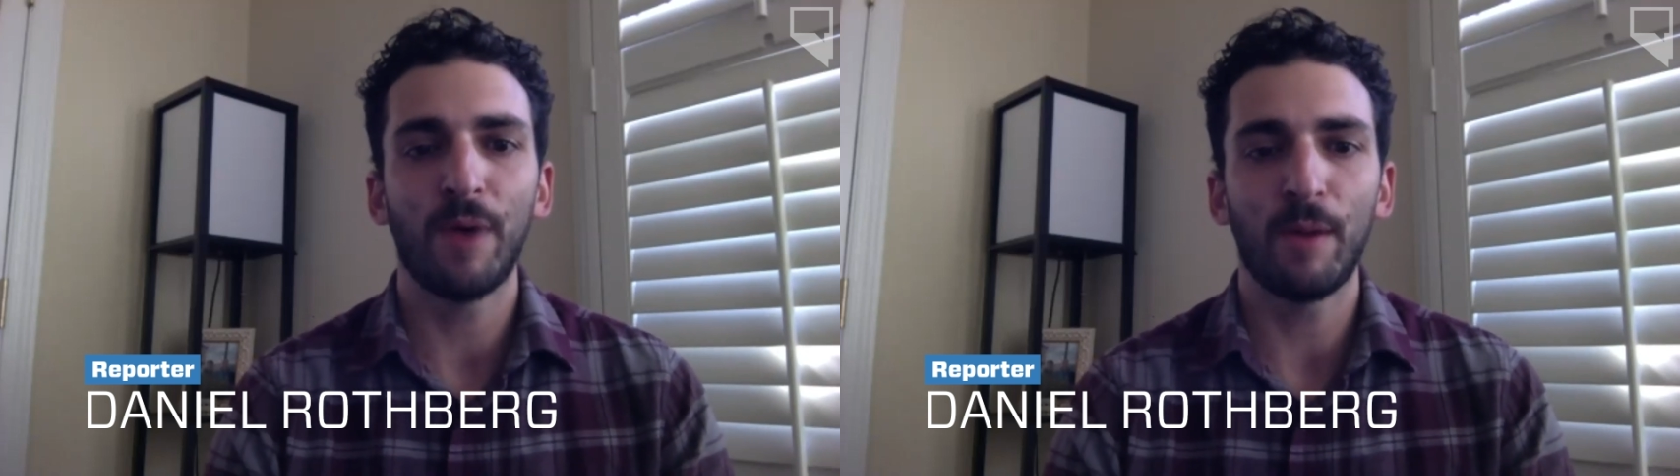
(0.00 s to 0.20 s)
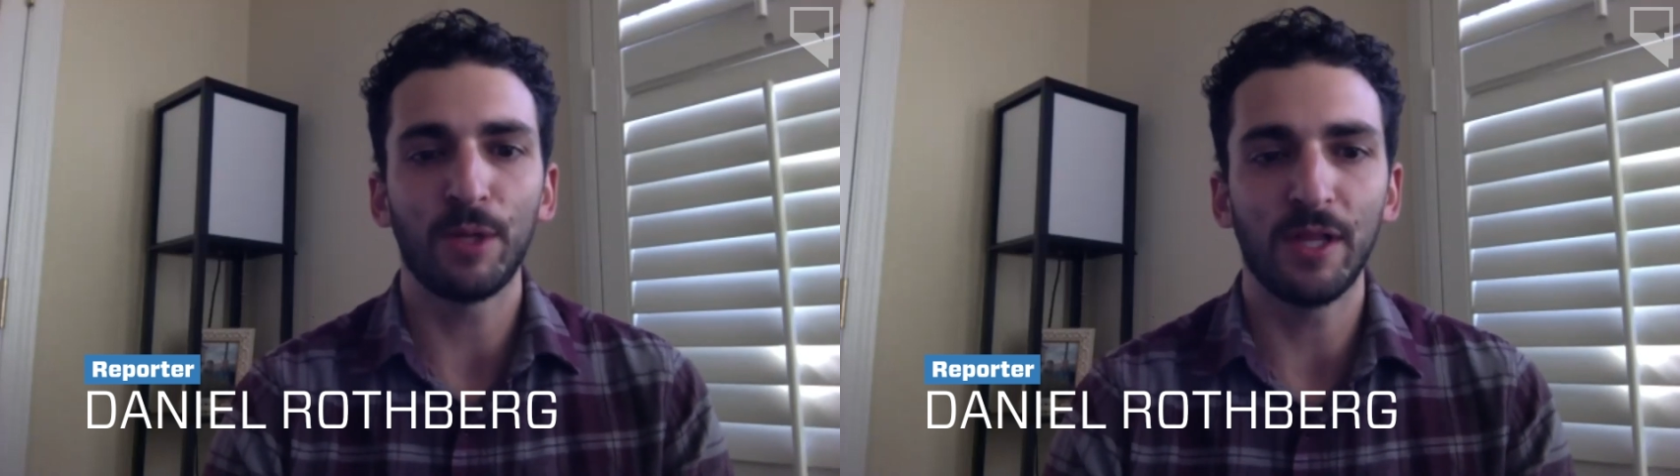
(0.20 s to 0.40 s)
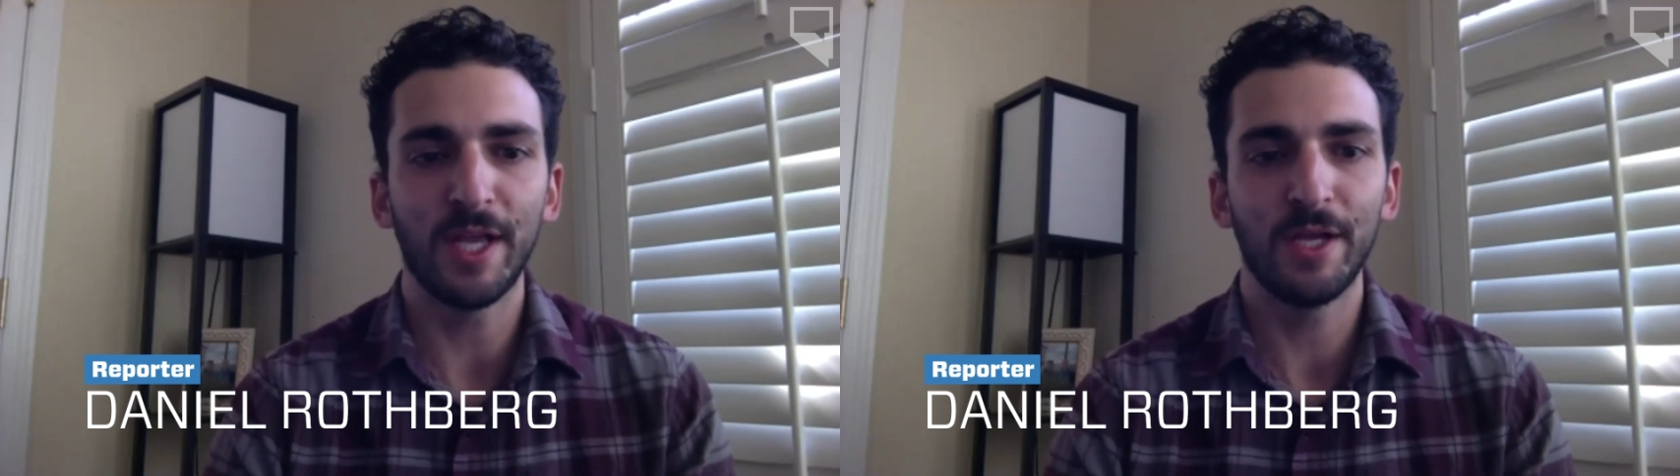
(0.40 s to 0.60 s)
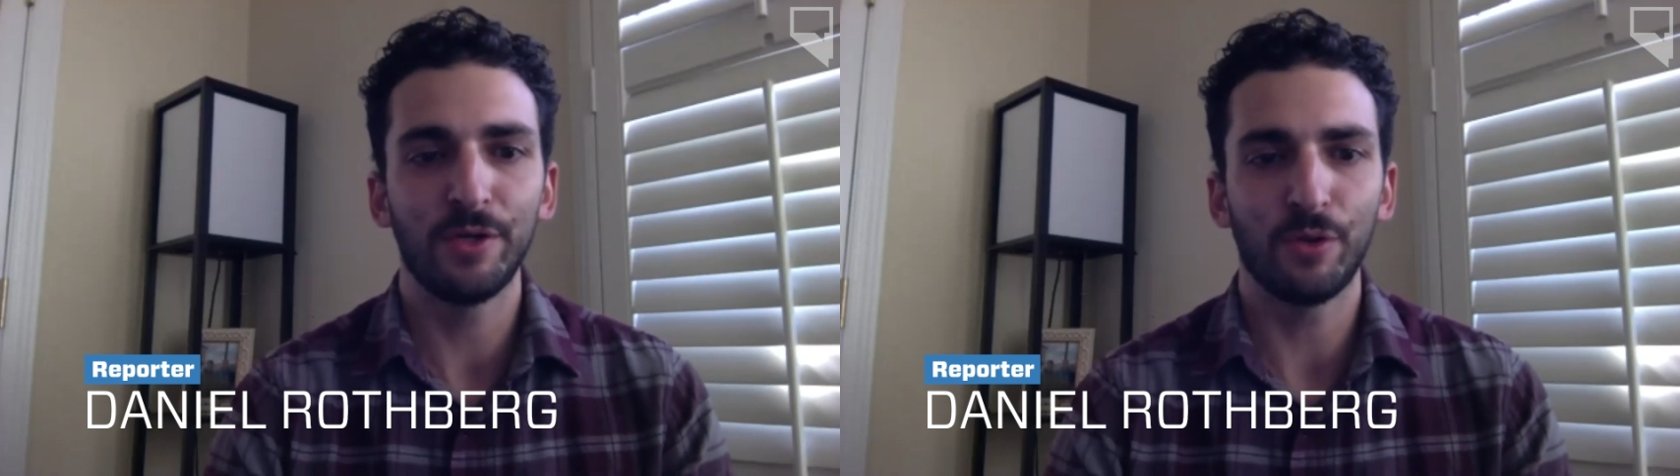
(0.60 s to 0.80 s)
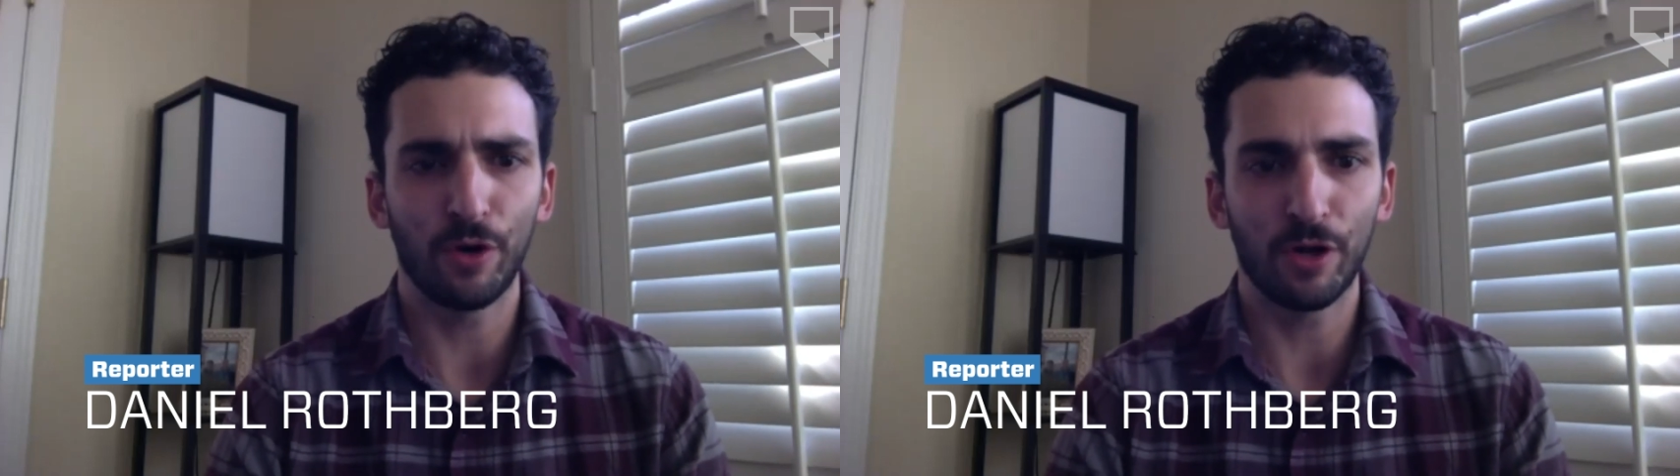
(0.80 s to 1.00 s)
public
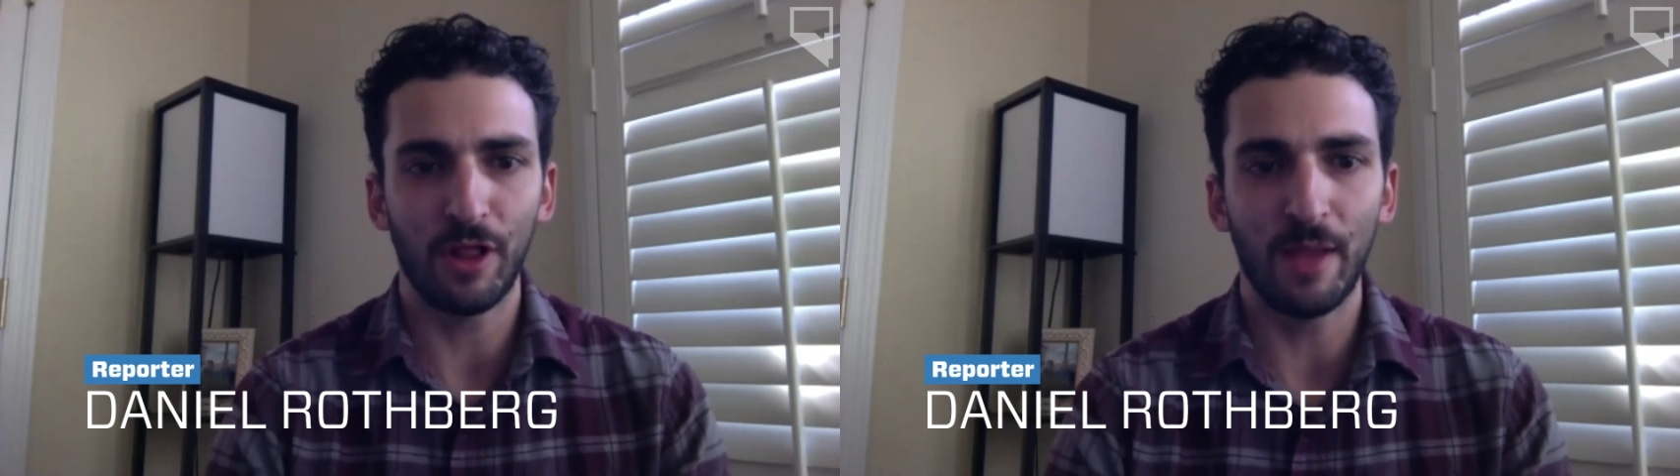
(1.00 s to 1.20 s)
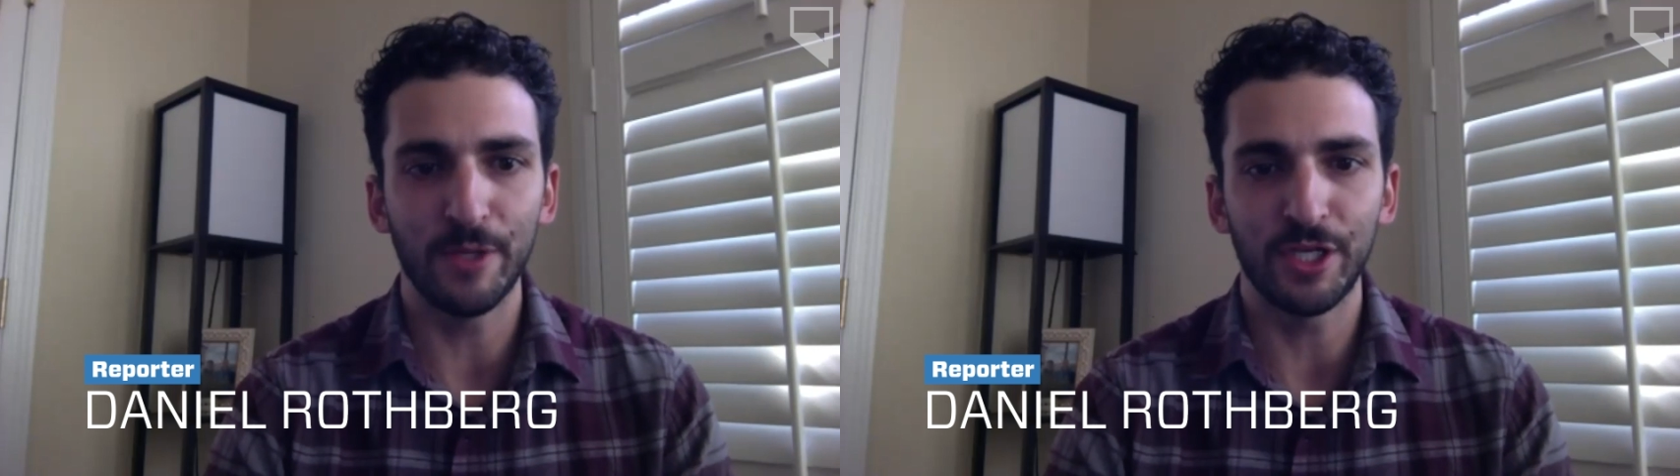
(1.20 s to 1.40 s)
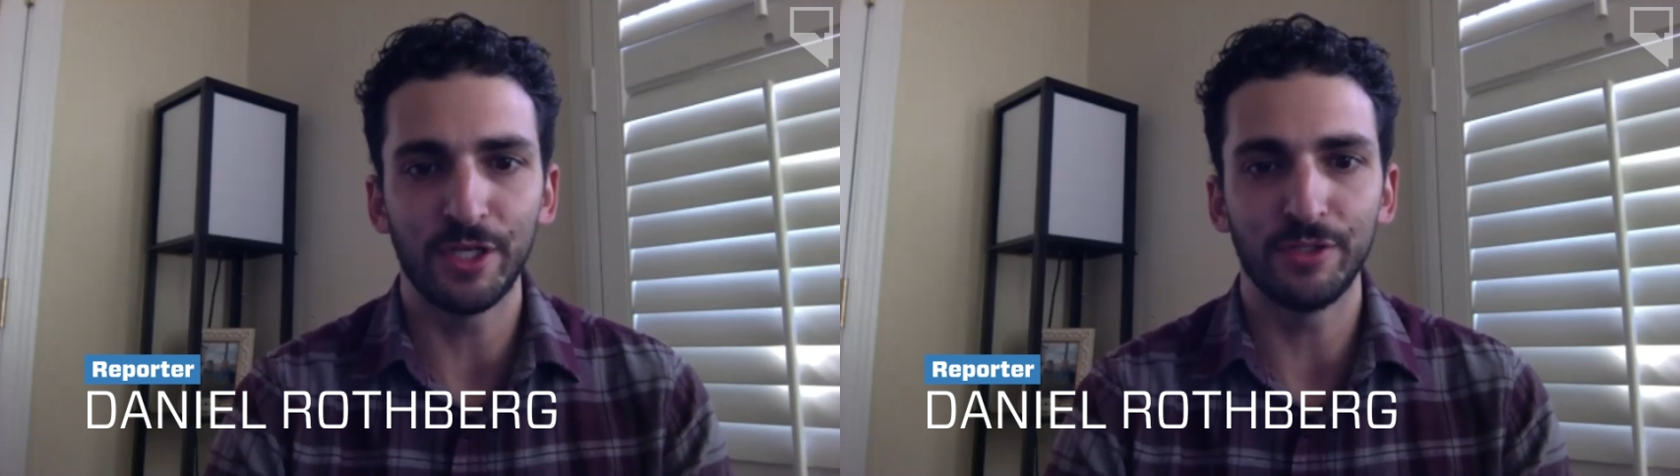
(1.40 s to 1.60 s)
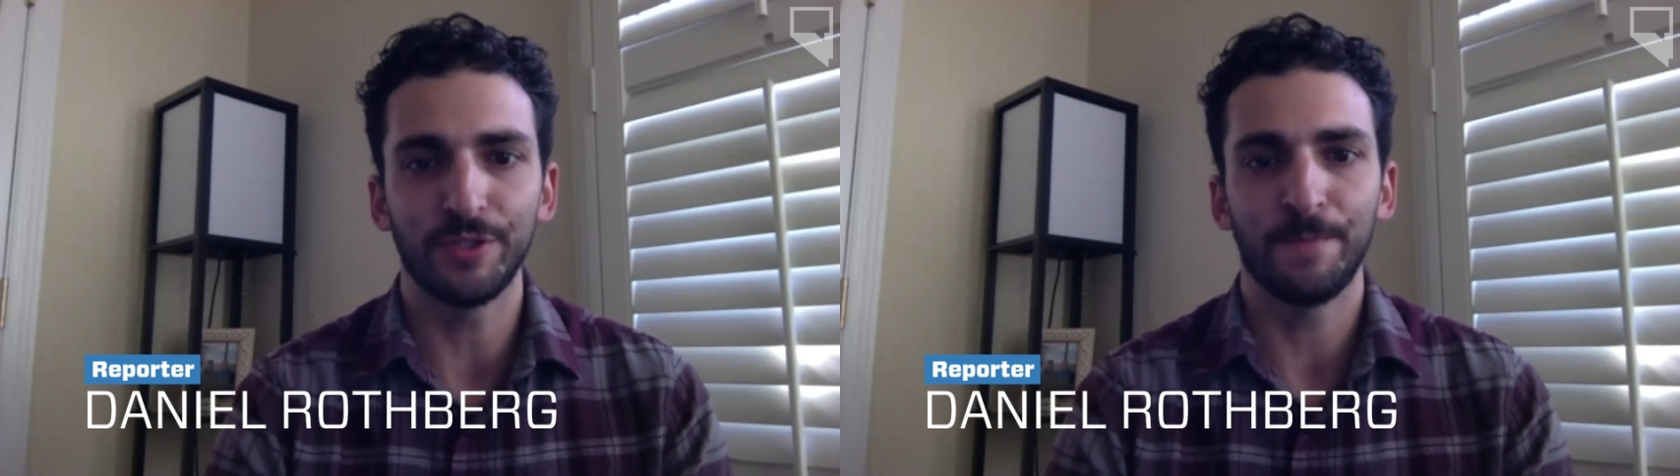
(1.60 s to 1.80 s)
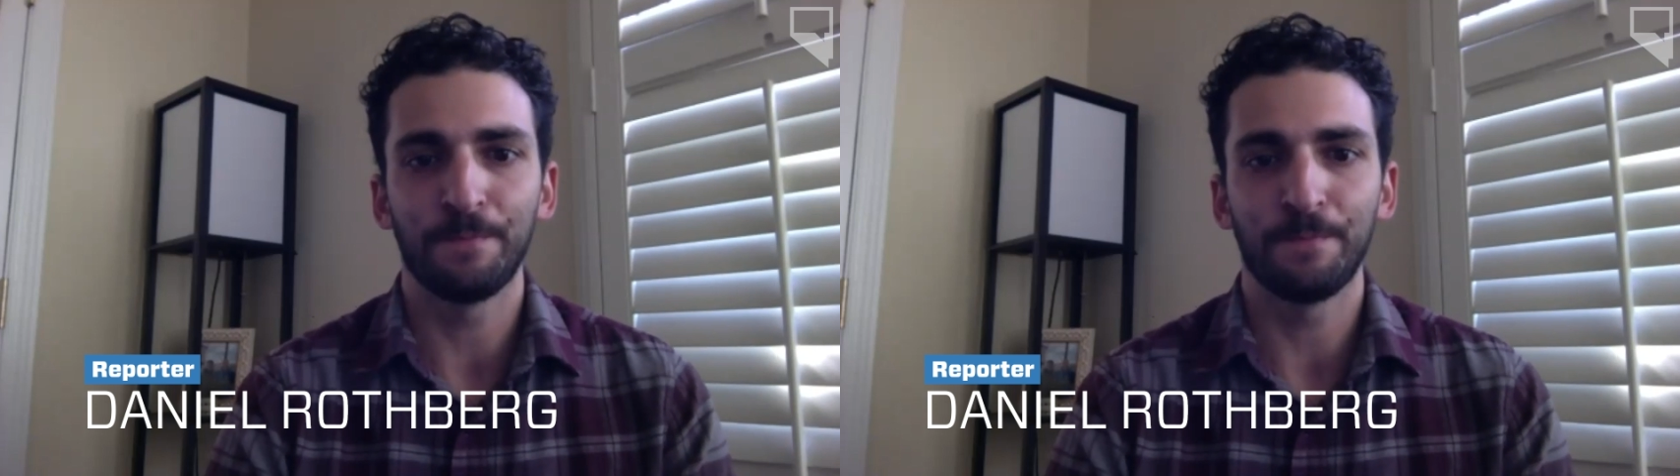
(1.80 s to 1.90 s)
land, or climate change.